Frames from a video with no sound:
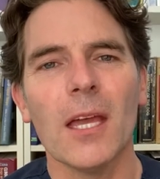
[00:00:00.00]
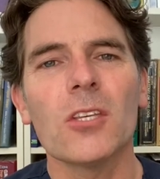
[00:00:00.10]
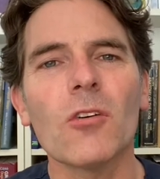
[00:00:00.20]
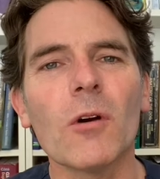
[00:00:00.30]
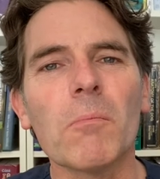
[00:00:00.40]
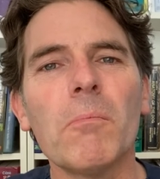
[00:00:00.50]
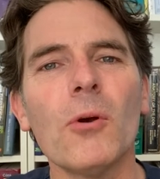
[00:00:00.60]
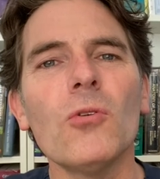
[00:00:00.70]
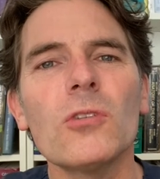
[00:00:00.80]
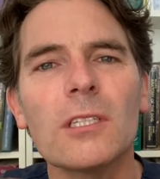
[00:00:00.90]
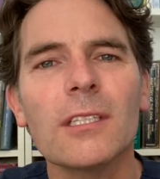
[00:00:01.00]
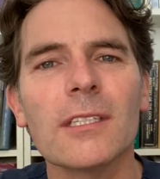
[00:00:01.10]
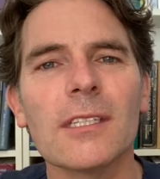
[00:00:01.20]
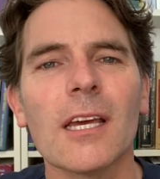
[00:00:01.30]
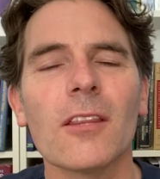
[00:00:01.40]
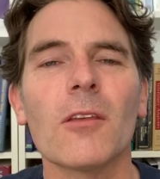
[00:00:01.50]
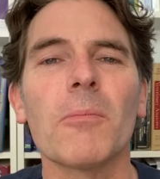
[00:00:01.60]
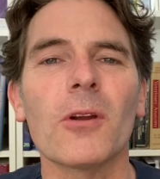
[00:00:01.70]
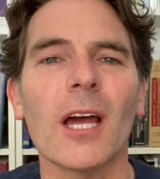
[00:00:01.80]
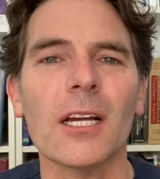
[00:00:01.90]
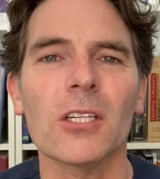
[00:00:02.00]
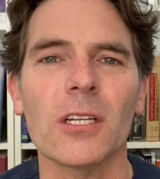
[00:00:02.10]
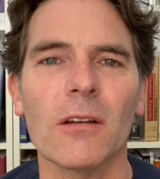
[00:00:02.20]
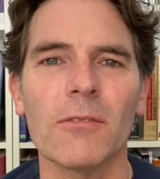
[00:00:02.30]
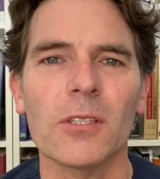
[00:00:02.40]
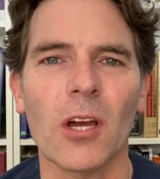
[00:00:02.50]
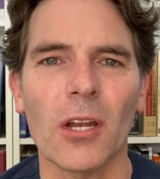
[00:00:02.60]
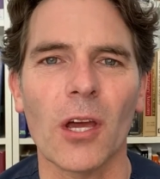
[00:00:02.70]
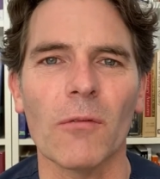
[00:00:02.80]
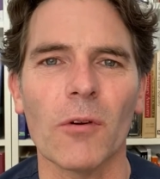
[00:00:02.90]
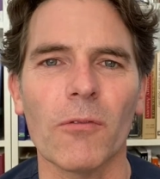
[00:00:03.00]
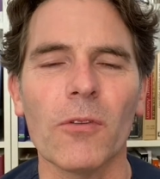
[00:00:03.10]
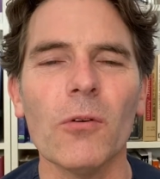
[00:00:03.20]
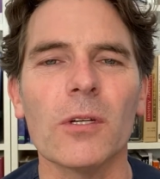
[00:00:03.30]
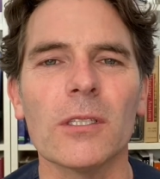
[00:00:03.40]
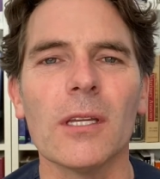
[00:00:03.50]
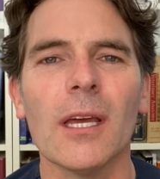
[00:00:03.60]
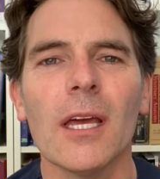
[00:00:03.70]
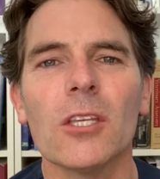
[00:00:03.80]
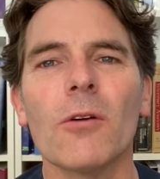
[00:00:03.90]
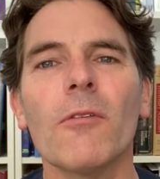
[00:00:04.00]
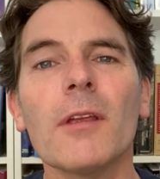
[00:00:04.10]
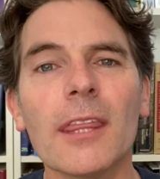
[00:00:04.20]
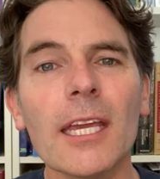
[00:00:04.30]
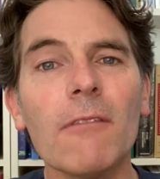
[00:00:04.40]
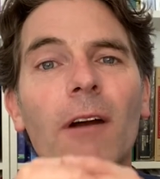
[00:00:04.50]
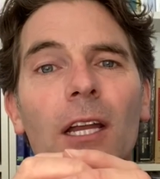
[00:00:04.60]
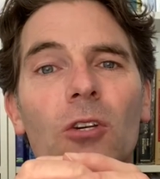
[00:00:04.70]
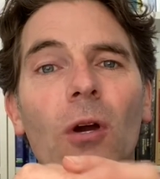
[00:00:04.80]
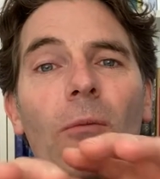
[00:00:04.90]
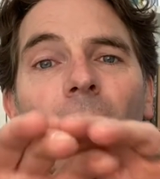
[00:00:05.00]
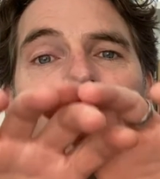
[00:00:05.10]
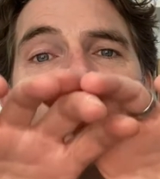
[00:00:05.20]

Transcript: So it boosts the production of synovial fluid. So if we think of our joint, we have a